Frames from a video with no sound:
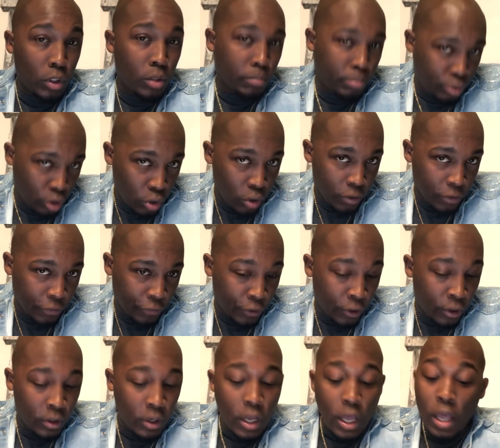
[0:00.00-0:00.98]

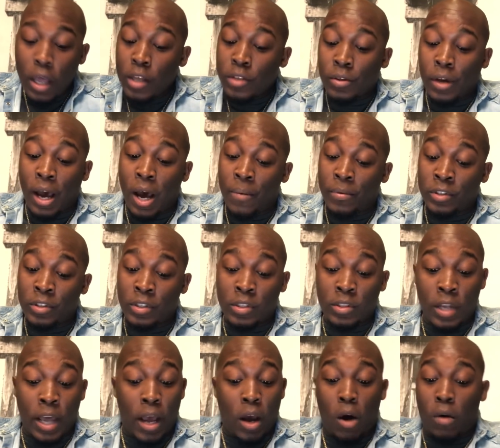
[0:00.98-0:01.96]
Beautiful. So I was just
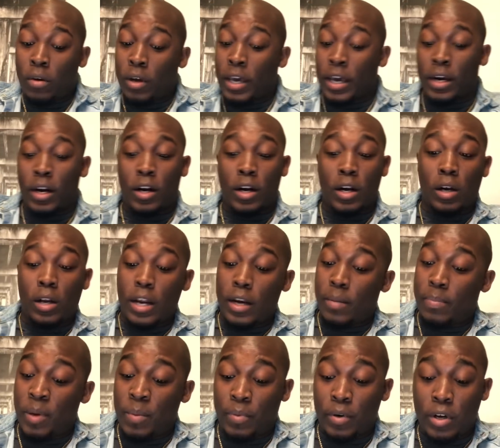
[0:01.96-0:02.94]
like, okay, girl, let the
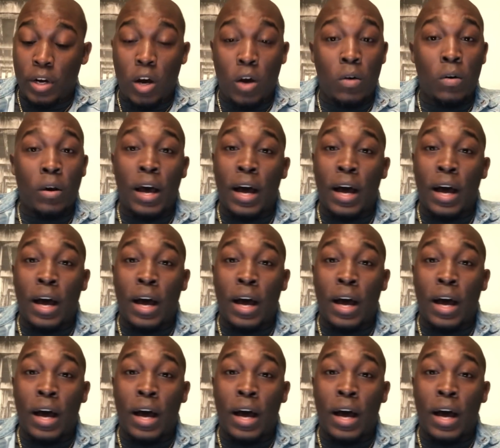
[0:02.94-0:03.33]
people know.